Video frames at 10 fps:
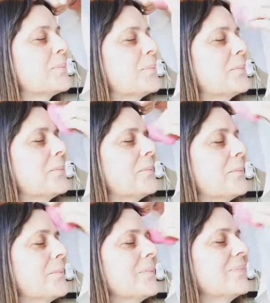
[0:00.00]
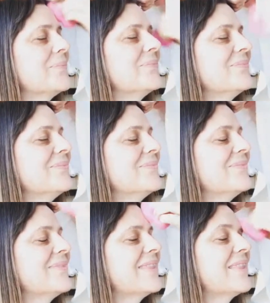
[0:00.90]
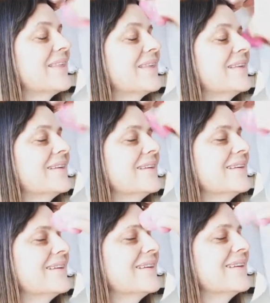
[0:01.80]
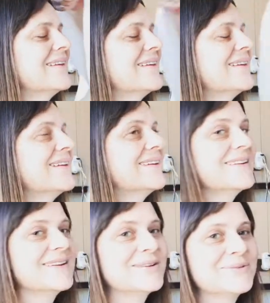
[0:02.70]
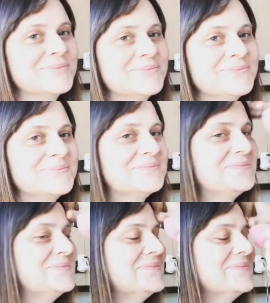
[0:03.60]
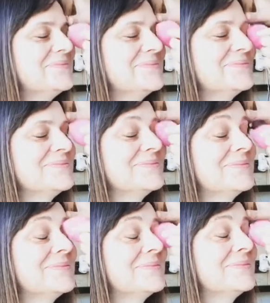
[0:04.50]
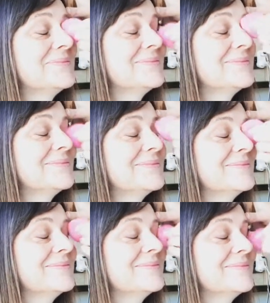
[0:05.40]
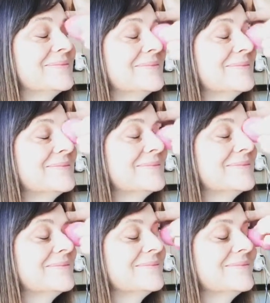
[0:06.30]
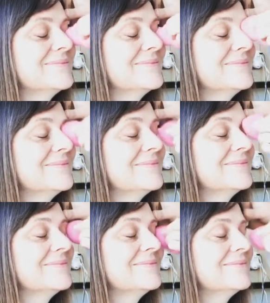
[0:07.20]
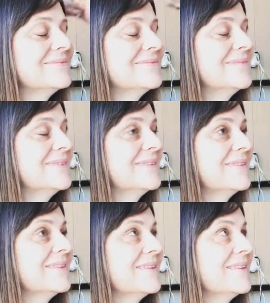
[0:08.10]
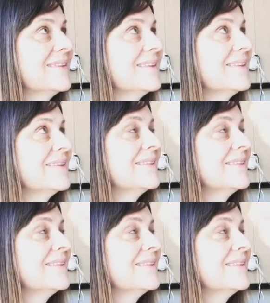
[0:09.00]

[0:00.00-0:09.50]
eye, and then do the other half of the face, because then you don't make a mess all over or all under your eyes, and you don't end up with that.